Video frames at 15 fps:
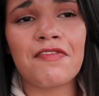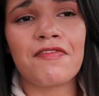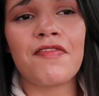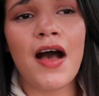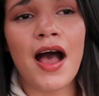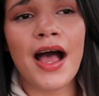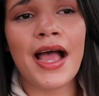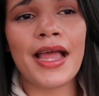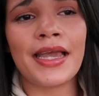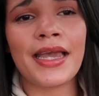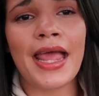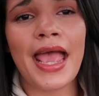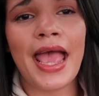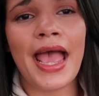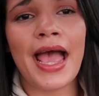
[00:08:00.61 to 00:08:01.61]
fun
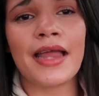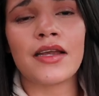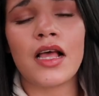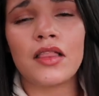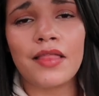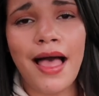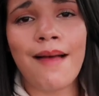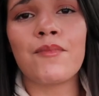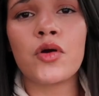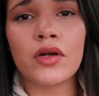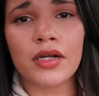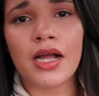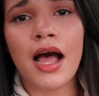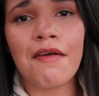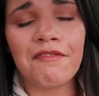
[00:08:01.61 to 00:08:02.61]
and a lot more
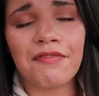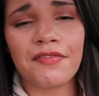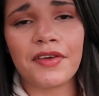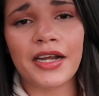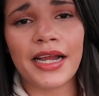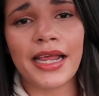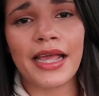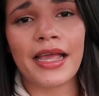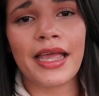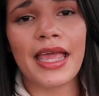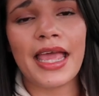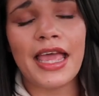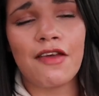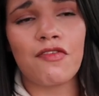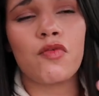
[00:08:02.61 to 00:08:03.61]
comforting
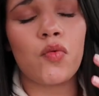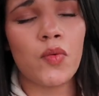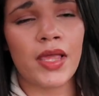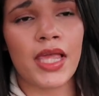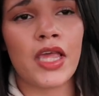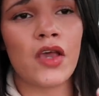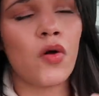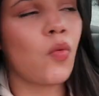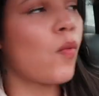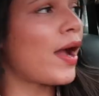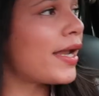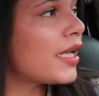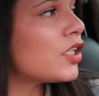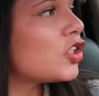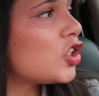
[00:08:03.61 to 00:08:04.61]
if we
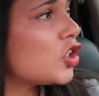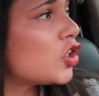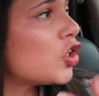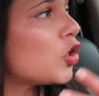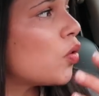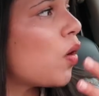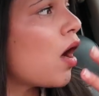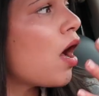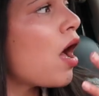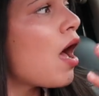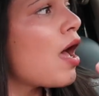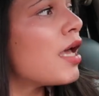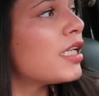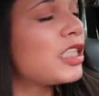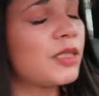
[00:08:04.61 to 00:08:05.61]
went into
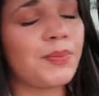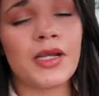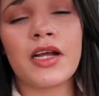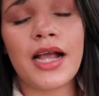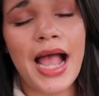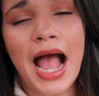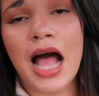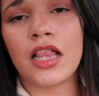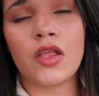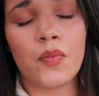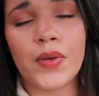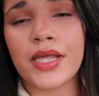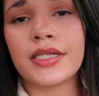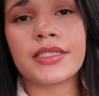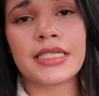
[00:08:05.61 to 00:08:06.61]
Spirit
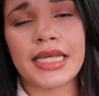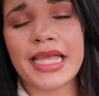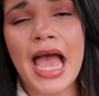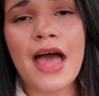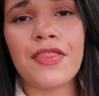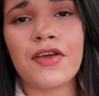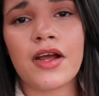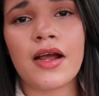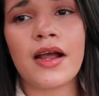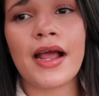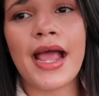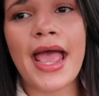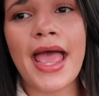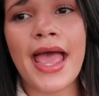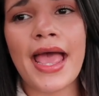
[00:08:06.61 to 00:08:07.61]
Halloween
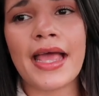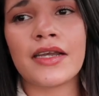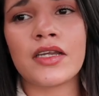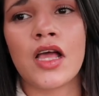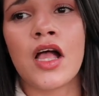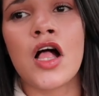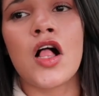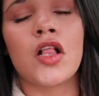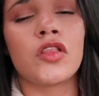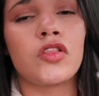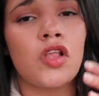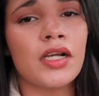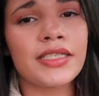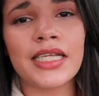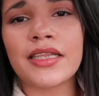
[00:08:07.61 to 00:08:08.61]
together and
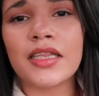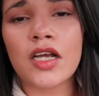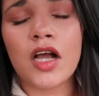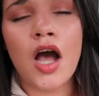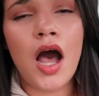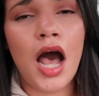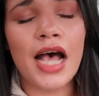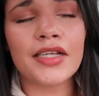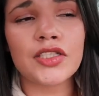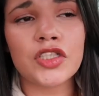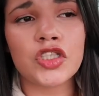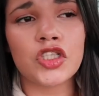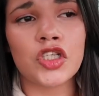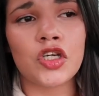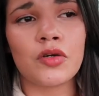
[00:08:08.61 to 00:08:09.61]
looked at the
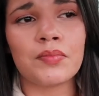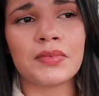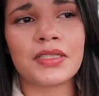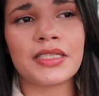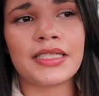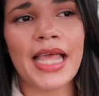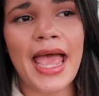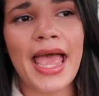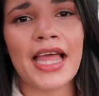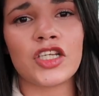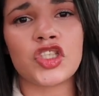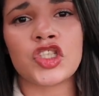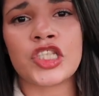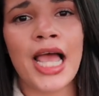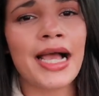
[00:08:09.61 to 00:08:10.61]
costumes
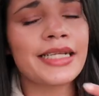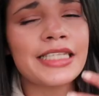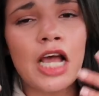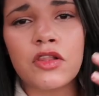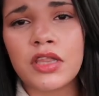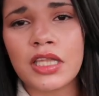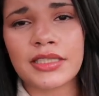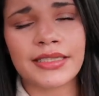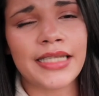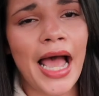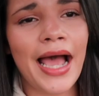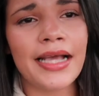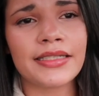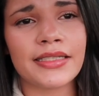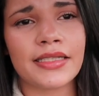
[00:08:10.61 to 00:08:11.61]
and checked out the
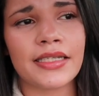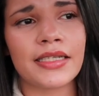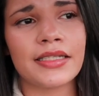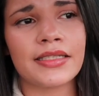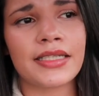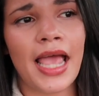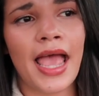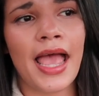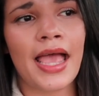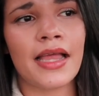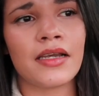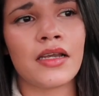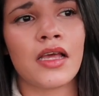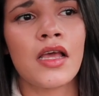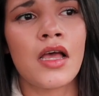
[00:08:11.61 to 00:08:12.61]
sizes
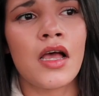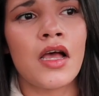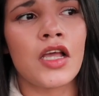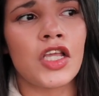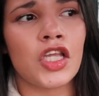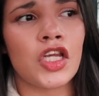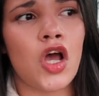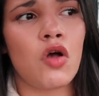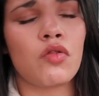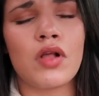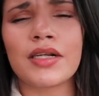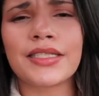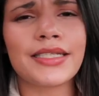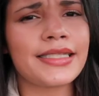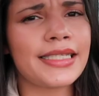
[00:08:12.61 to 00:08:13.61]
and, you know,
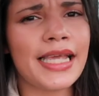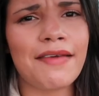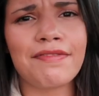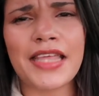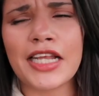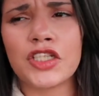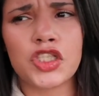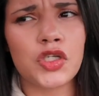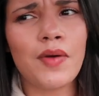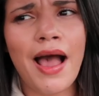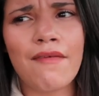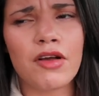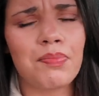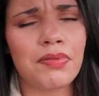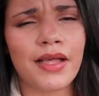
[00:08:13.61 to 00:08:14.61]
look to see if they do
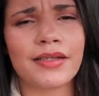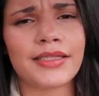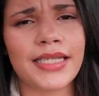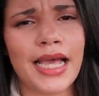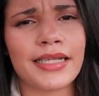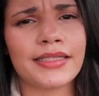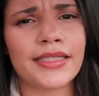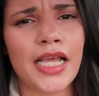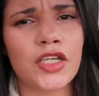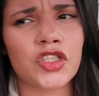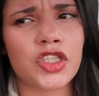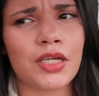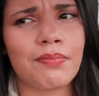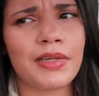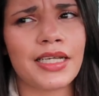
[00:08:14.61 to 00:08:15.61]
have a plus size
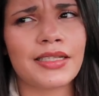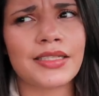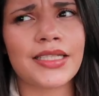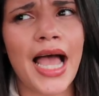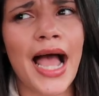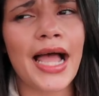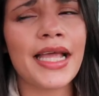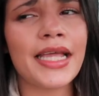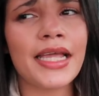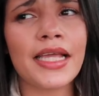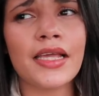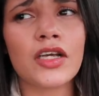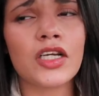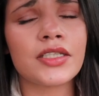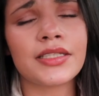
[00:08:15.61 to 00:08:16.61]
section, because
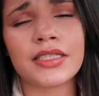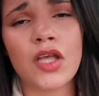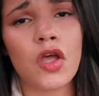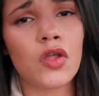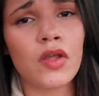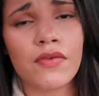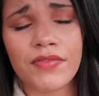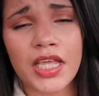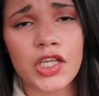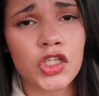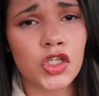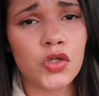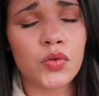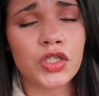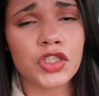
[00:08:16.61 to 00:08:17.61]
I couldn't tell you if they
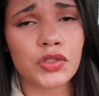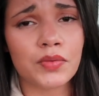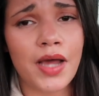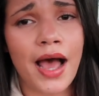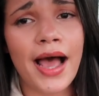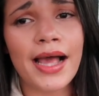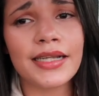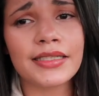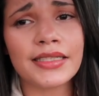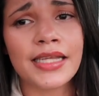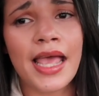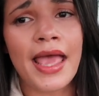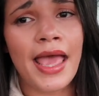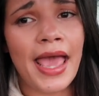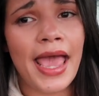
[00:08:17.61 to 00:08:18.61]
do or do not.
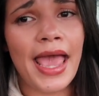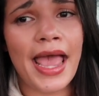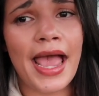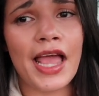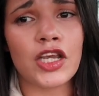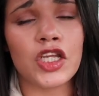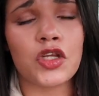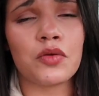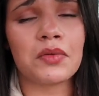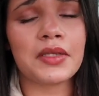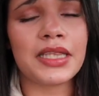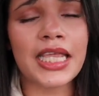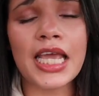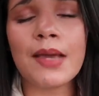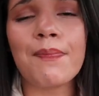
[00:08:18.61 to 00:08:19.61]
And
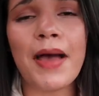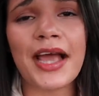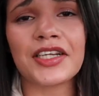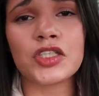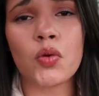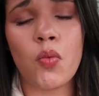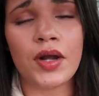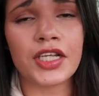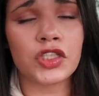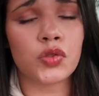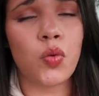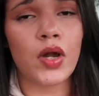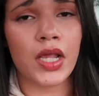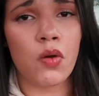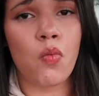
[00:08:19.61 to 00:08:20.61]
you'd think by
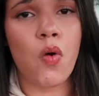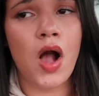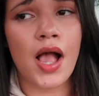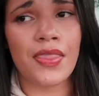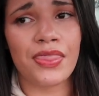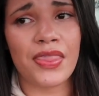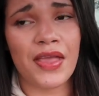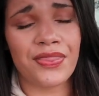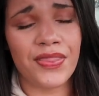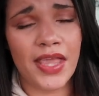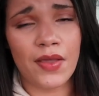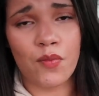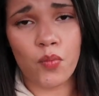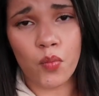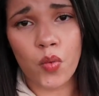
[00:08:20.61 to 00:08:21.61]
2021 that
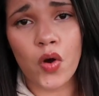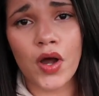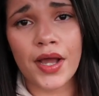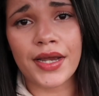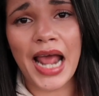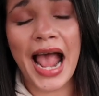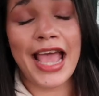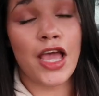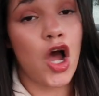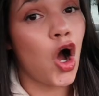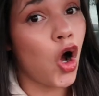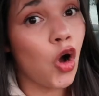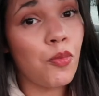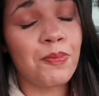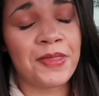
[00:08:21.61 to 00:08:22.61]
they would. I
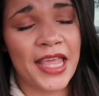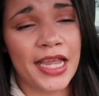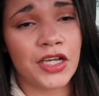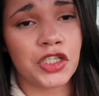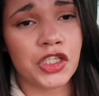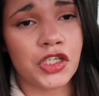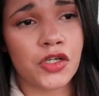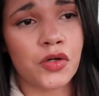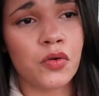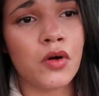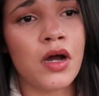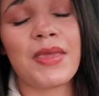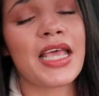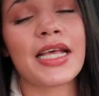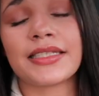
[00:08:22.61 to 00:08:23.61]
hope they
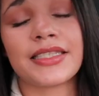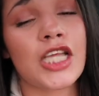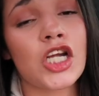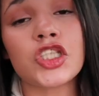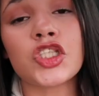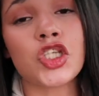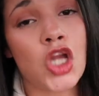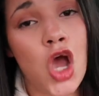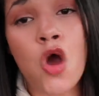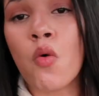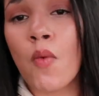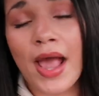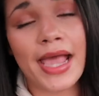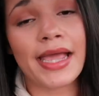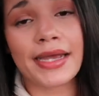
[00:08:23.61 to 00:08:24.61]
do, because there's no
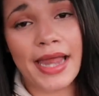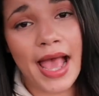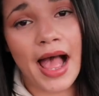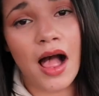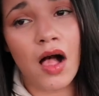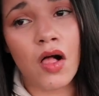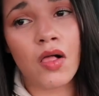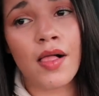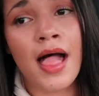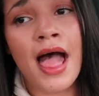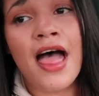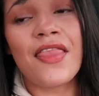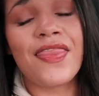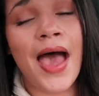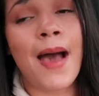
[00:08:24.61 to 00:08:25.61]
way in hell
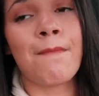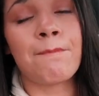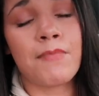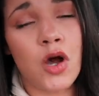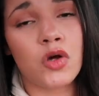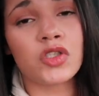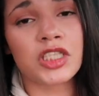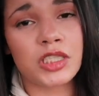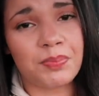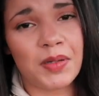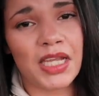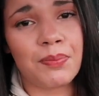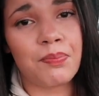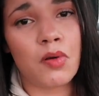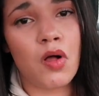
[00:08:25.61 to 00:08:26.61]
that most
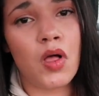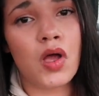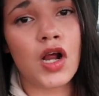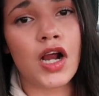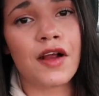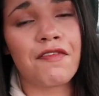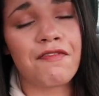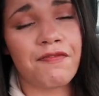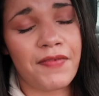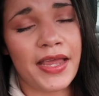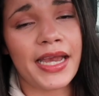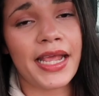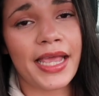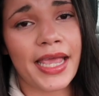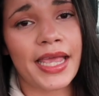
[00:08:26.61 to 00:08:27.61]
people are
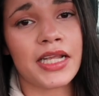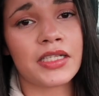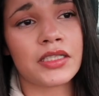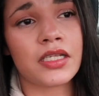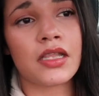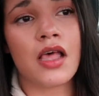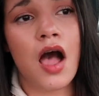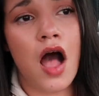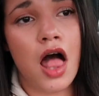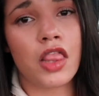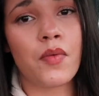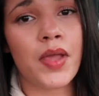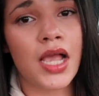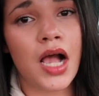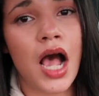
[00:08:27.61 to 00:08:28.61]
fitting into the
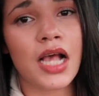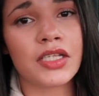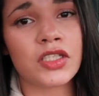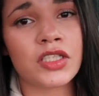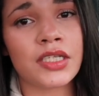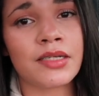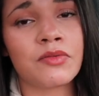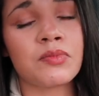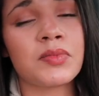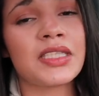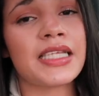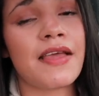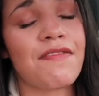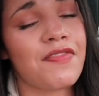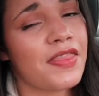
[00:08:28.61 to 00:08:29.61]
Halloween costumes
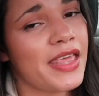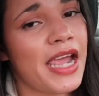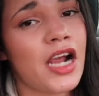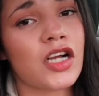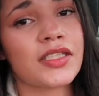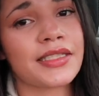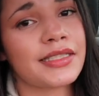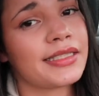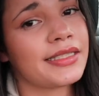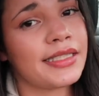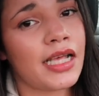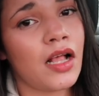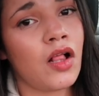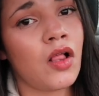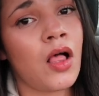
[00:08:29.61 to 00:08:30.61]
if they're
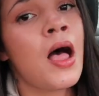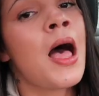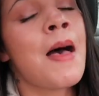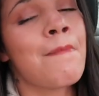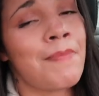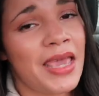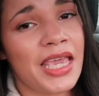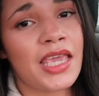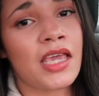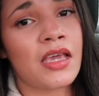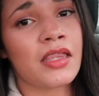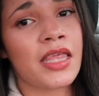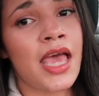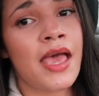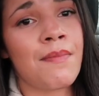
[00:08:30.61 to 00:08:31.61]
still
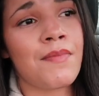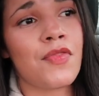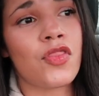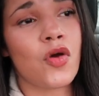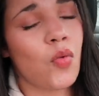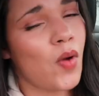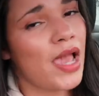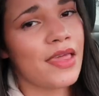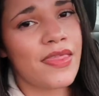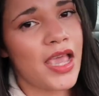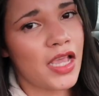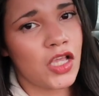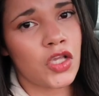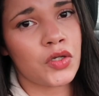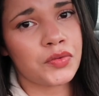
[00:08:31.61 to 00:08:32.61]
making them the way they
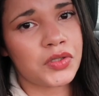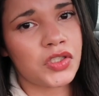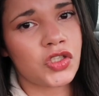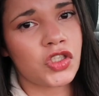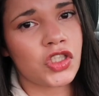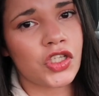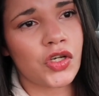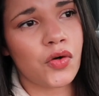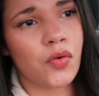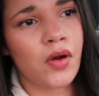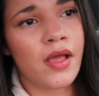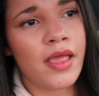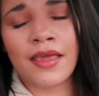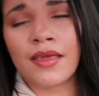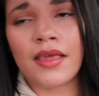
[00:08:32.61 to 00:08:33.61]
used to.
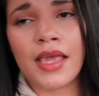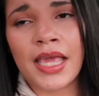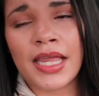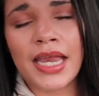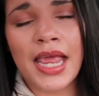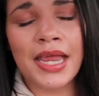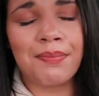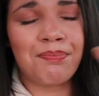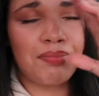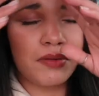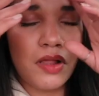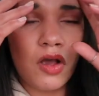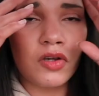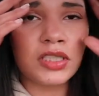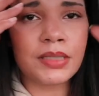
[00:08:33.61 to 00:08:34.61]
It
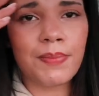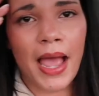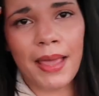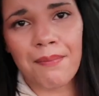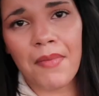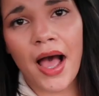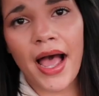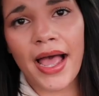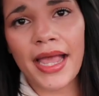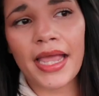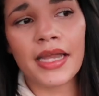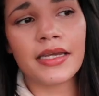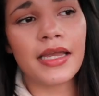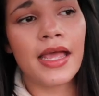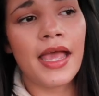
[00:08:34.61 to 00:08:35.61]
blows my
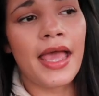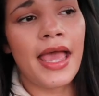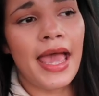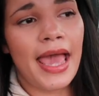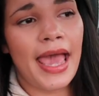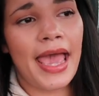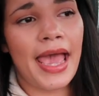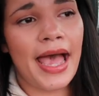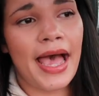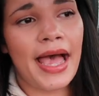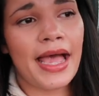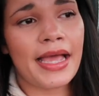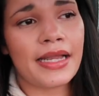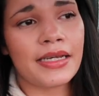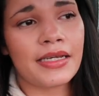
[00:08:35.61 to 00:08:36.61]
mind.
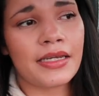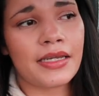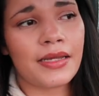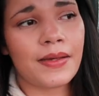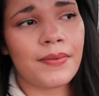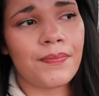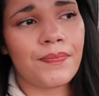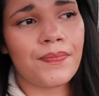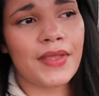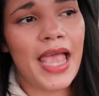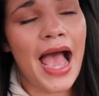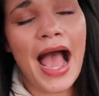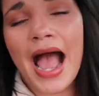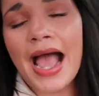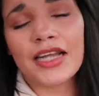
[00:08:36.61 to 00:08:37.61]
And
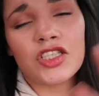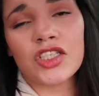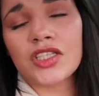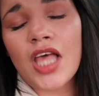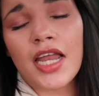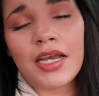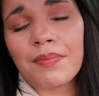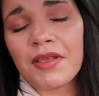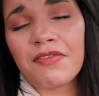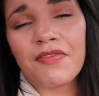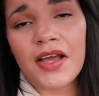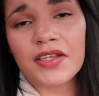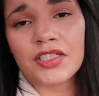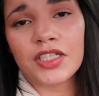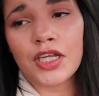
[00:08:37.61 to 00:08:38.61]
yeah, I just thought it'd be
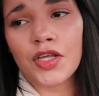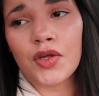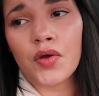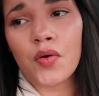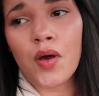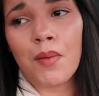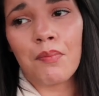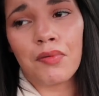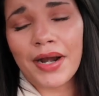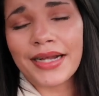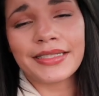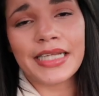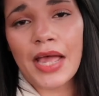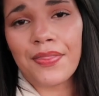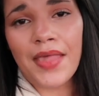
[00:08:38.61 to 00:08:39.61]
fun to
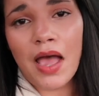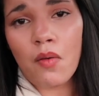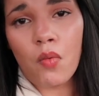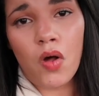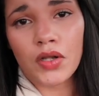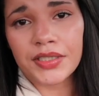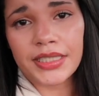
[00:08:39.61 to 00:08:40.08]
break down that wall